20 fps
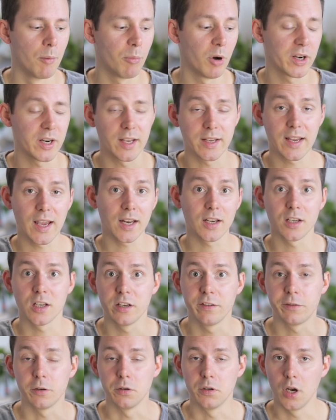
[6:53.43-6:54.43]
But again,
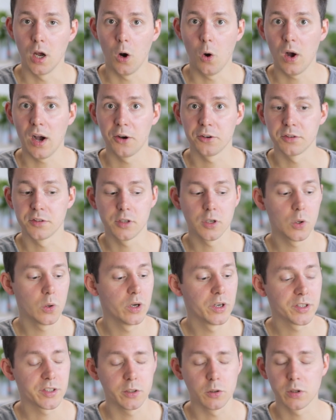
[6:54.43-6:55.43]
if you know how to do it,